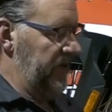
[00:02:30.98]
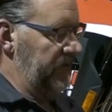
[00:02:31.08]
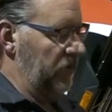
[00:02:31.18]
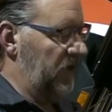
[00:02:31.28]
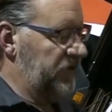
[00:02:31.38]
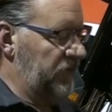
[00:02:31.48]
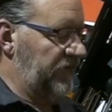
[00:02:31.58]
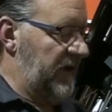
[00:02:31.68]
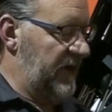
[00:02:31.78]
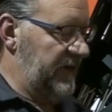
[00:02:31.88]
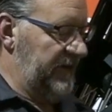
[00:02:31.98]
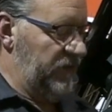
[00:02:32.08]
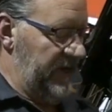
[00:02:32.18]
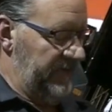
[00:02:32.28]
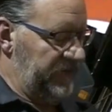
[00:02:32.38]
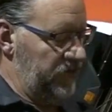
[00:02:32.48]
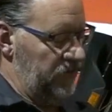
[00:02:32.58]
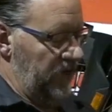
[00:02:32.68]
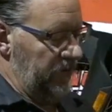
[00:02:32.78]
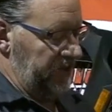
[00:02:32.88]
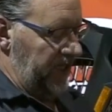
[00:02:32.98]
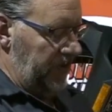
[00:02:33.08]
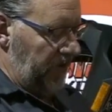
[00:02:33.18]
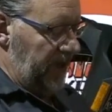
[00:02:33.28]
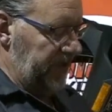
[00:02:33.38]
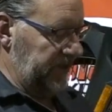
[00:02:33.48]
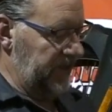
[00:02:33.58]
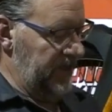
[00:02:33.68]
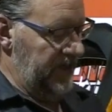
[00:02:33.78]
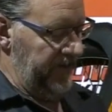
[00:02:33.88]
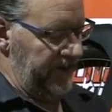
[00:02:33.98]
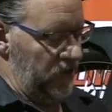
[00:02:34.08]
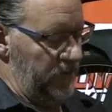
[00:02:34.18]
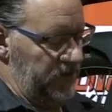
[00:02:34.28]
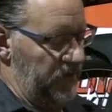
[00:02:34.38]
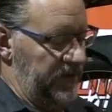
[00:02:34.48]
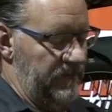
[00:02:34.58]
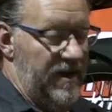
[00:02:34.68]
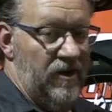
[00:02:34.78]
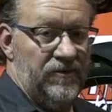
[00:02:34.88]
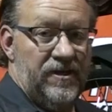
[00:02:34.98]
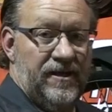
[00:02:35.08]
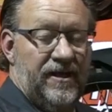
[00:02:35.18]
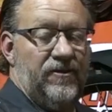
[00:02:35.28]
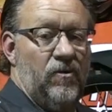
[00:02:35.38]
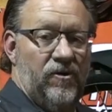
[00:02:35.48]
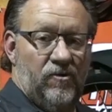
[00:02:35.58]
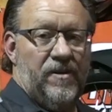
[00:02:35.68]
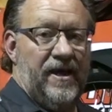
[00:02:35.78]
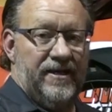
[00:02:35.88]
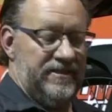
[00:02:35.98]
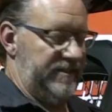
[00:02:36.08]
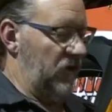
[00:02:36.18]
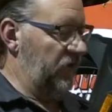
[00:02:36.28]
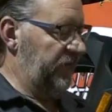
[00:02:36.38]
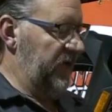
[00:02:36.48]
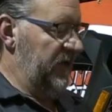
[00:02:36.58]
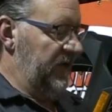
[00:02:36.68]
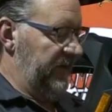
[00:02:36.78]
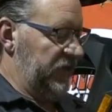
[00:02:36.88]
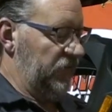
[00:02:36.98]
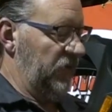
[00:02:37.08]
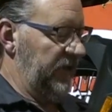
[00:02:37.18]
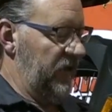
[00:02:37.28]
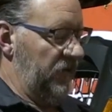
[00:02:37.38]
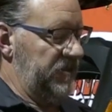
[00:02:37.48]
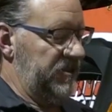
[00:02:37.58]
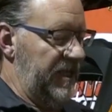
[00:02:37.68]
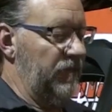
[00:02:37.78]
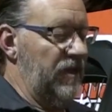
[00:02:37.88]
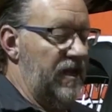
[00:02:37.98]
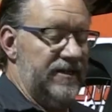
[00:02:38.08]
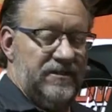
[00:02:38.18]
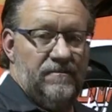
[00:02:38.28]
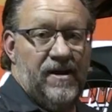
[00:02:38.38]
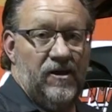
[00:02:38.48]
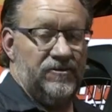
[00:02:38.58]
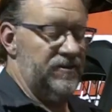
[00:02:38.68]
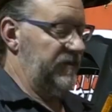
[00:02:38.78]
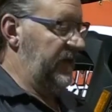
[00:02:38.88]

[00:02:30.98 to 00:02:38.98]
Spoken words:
You'll also find that we have 2 rubber shock blocks that go between the mount and the oil pan itself. This really helps stabilize the mount.